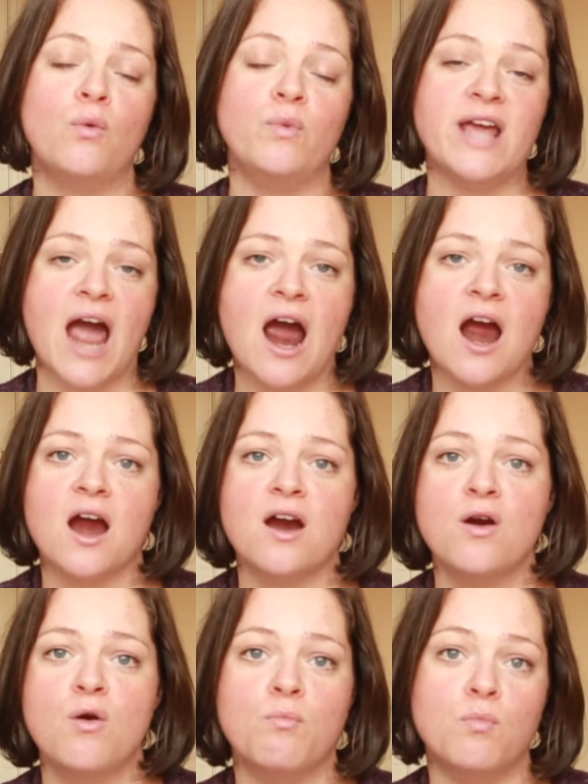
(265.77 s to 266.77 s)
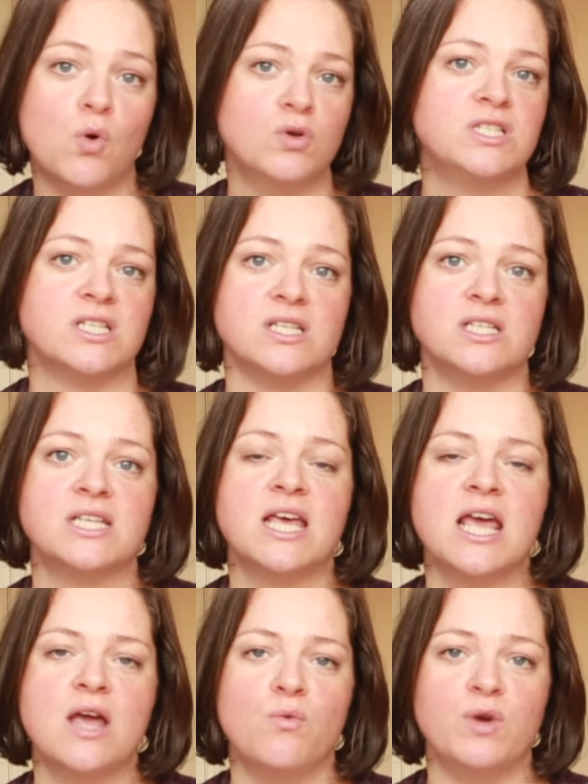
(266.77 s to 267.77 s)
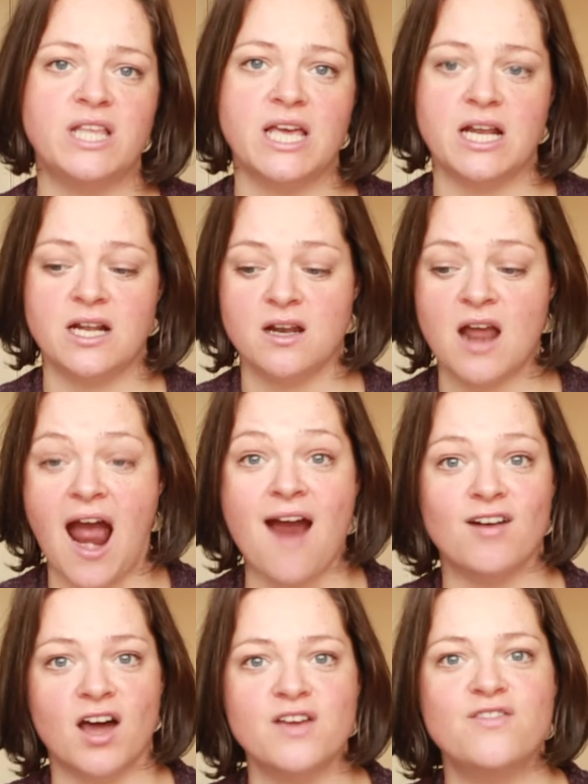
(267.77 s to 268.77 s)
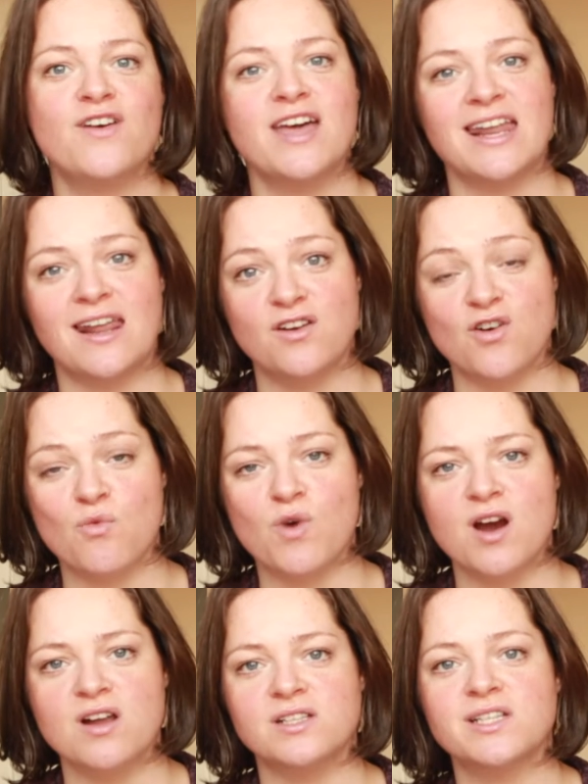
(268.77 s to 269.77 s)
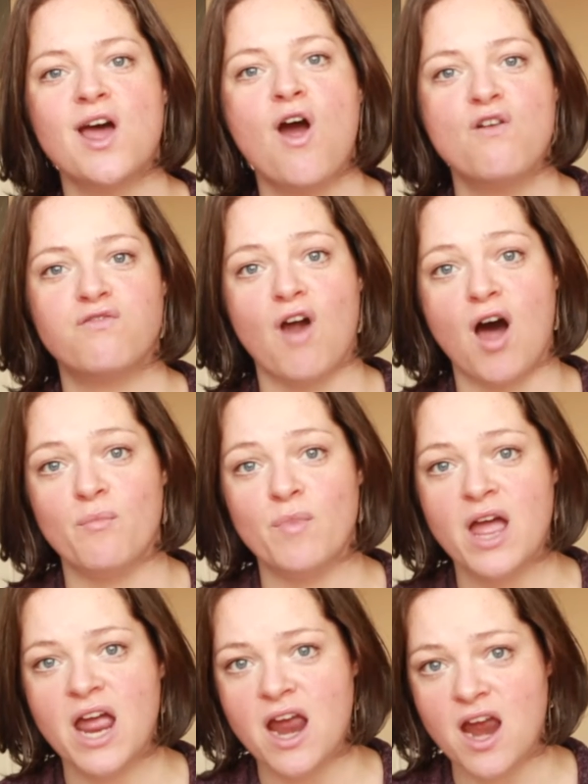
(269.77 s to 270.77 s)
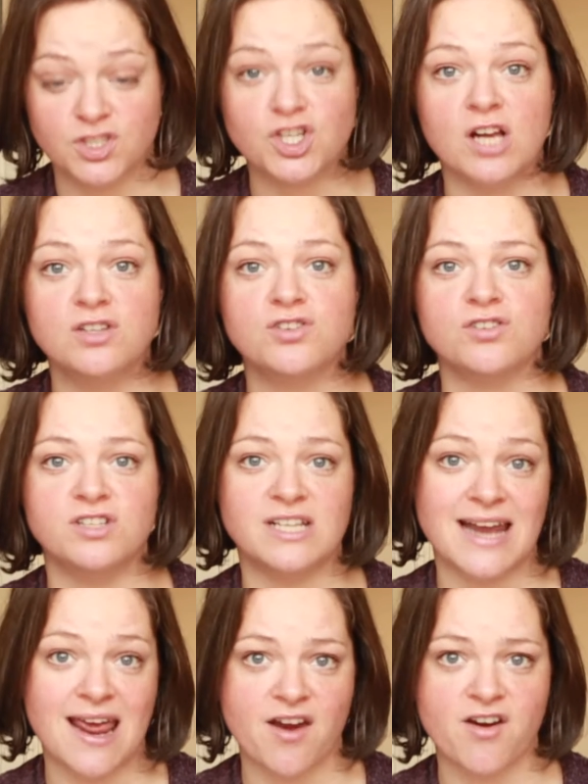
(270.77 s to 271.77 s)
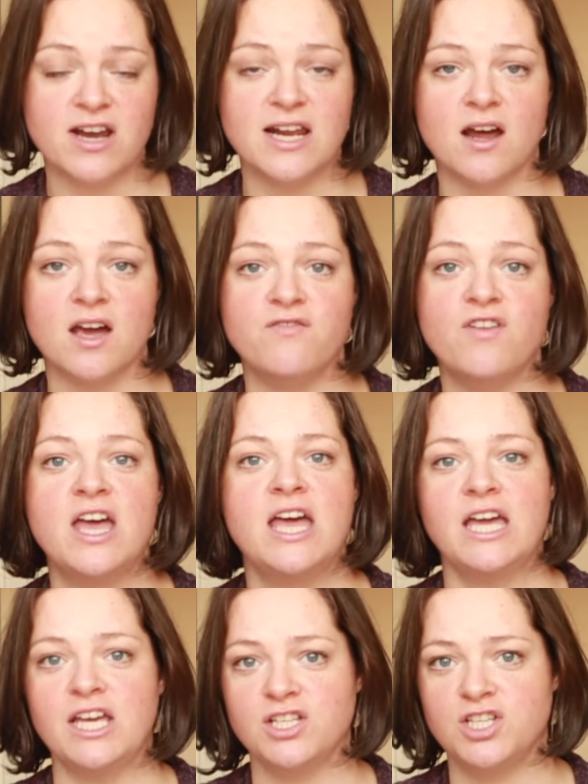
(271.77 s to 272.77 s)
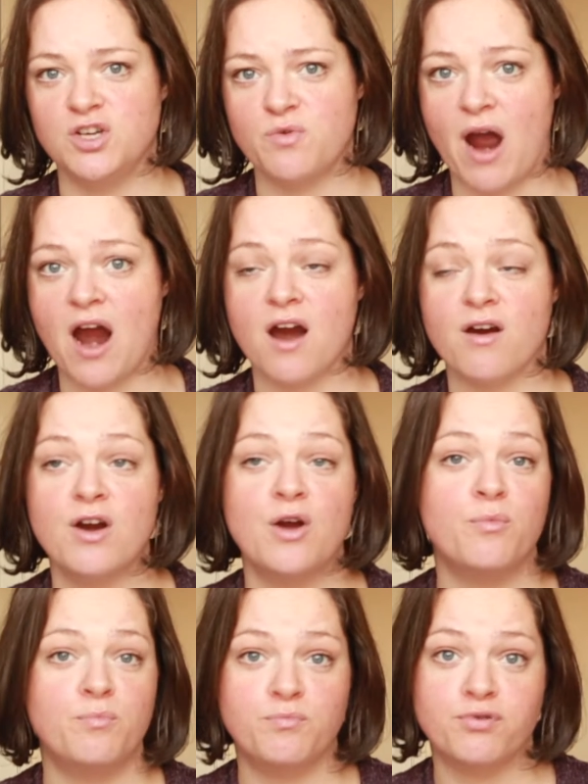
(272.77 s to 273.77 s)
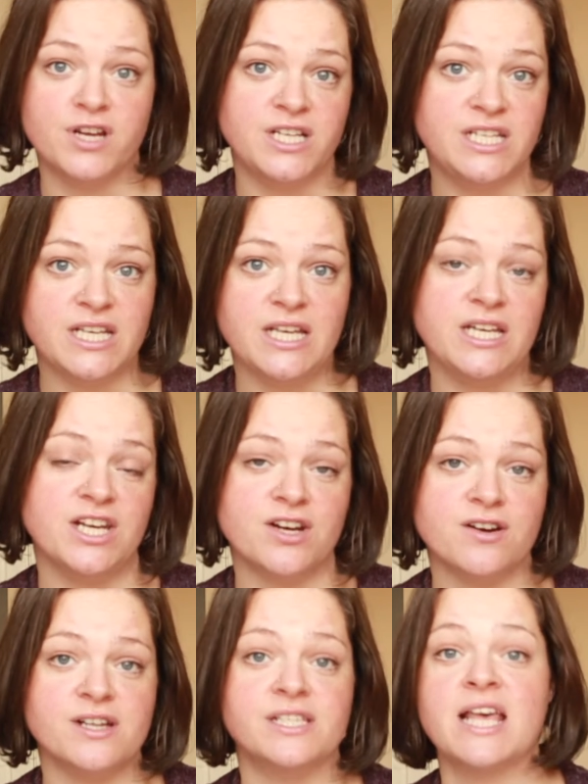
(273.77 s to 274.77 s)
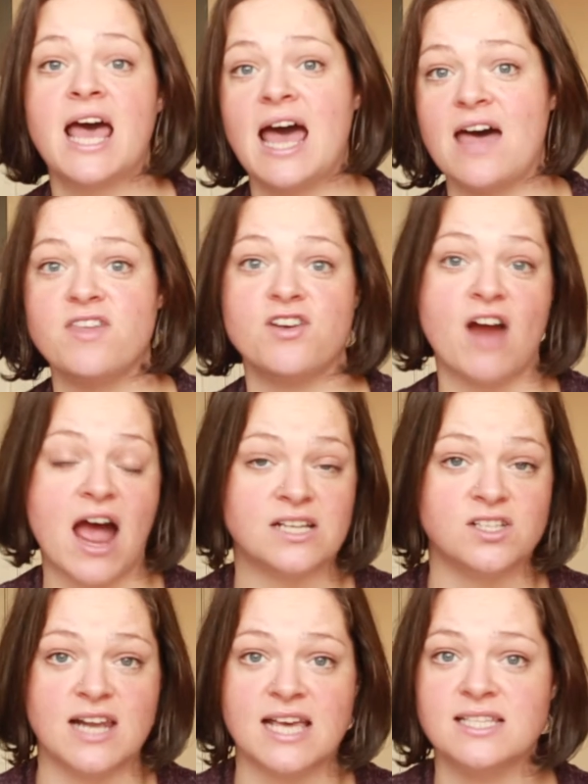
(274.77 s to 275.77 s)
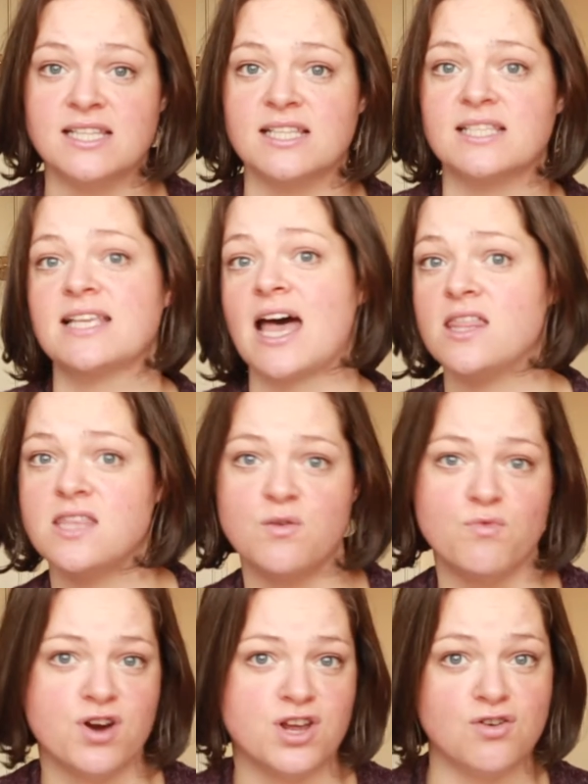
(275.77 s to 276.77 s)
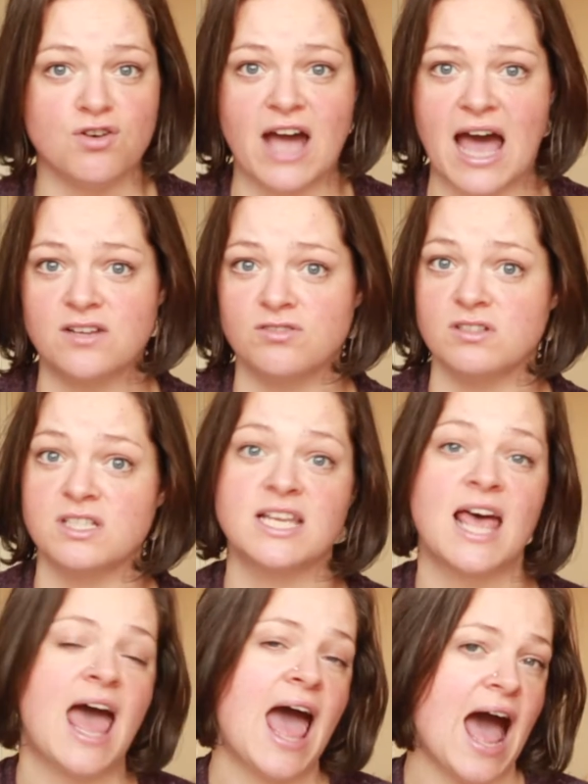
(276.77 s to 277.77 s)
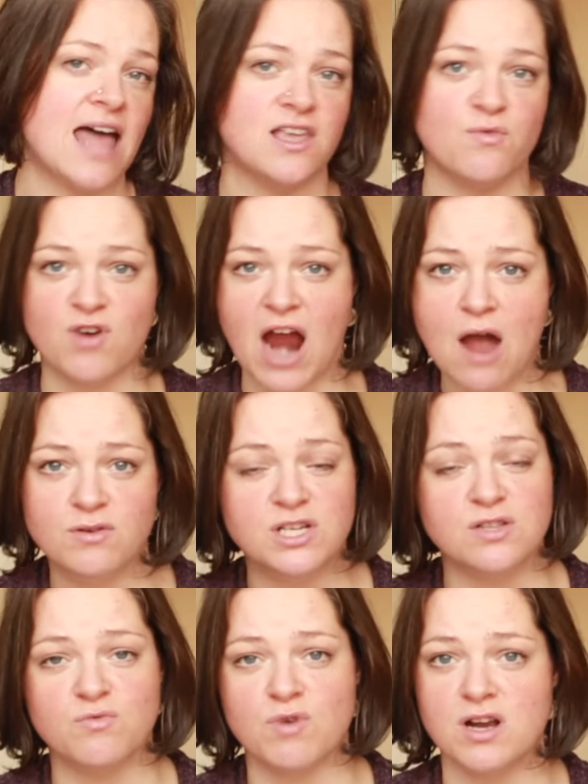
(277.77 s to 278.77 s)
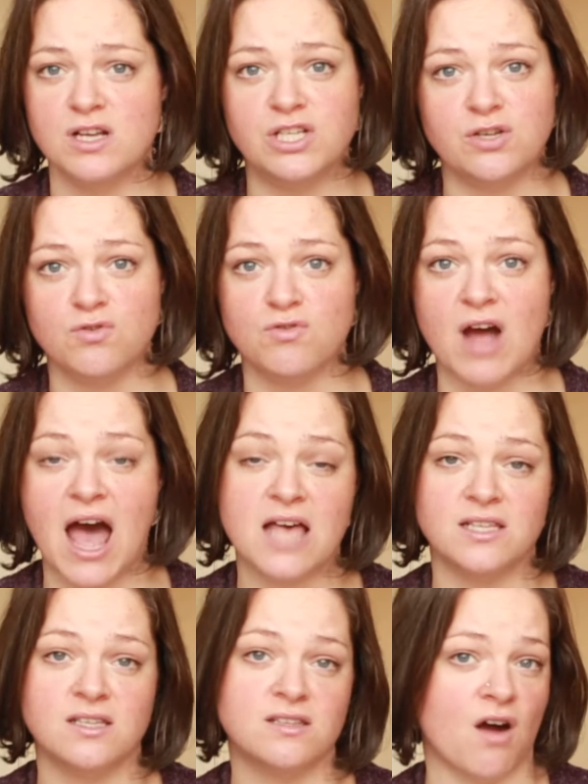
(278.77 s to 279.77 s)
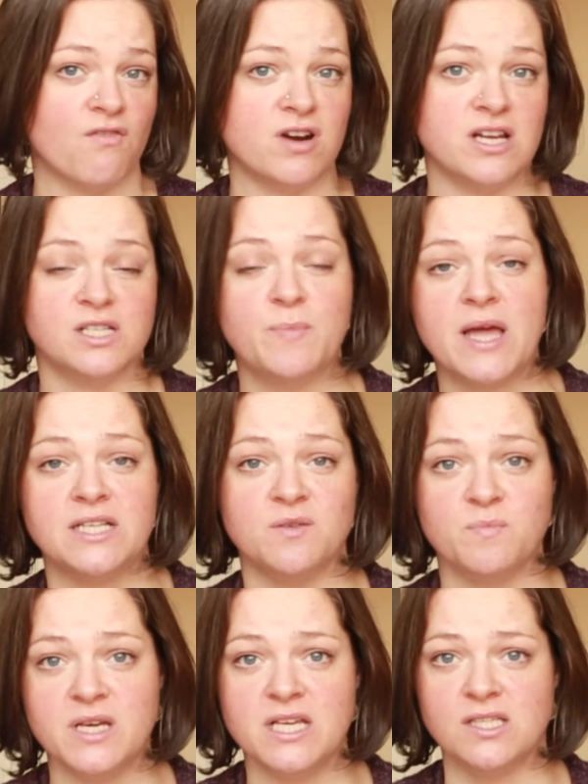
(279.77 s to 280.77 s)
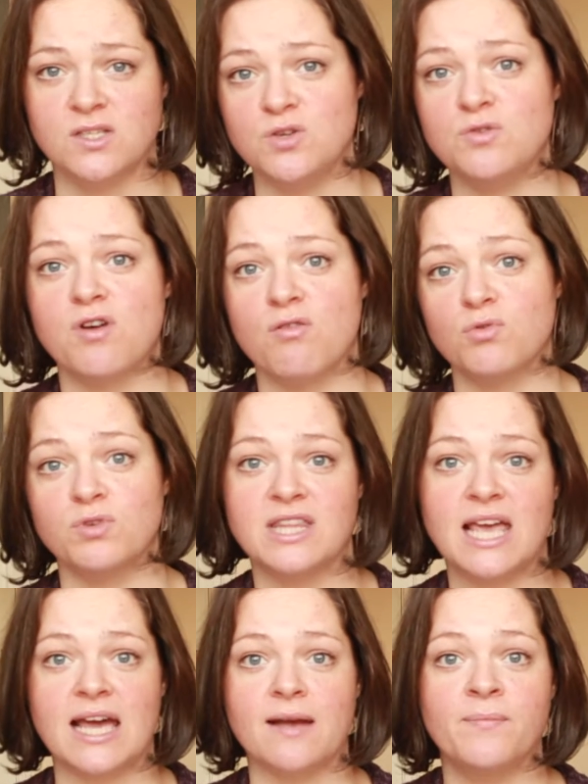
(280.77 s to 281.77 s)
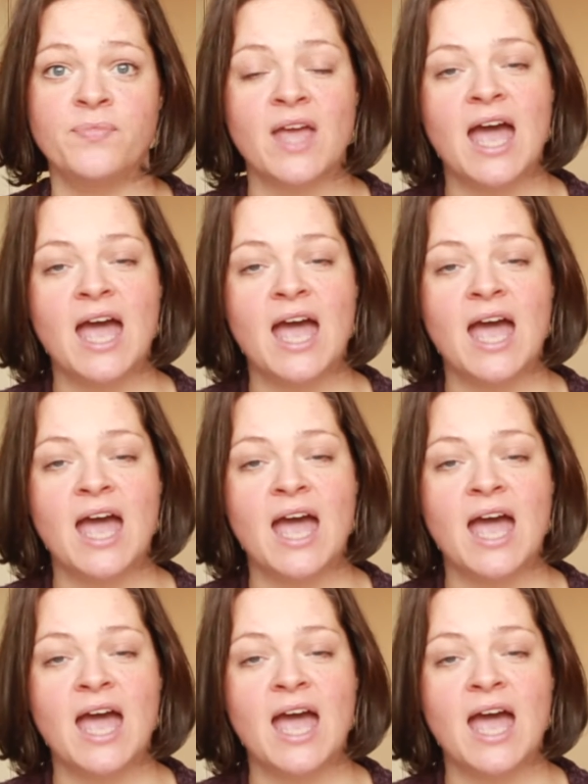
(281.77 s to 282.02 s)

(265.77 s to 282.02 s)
We are moulded within our life and in our world from childhood and early life into our preteen years, and then our adolescence, and then we're a young adult, and then we're out in the world, as sovereign, independent beings doing our own thing.